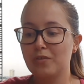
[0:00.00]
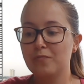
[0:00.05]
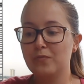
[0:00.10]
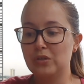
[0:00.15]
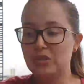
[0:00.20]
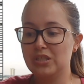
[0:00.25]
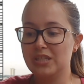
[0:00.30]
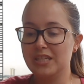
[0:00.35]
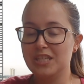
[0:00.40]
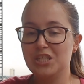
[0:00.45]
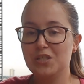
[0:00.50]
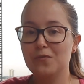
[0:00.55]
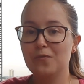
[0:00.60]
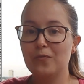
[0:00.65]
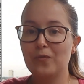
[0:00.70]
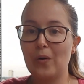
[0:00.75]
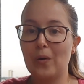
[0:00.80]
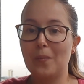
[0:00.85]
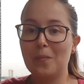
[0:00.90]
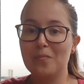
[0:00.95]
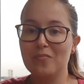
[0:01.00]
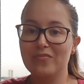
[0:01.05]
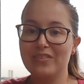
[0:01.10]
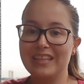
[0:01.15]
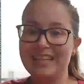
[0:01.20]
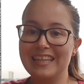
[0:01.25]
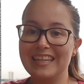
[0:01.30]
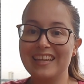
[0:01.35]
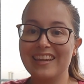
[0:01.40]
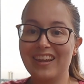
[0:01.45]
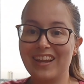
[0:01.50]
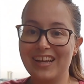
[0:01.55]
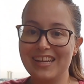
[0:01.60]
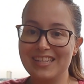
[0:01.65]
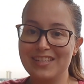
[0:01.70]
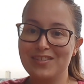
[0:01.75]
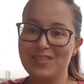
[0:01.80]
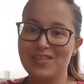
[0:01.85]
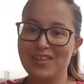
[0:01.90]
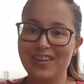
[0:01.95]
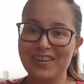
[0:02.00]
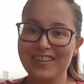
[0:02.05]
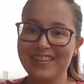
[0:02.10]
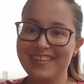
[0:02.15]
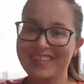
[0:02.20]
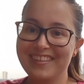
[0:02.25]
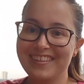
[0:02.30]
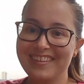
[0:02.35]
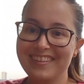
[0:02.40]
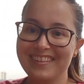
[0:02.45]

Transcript: footage from the light show.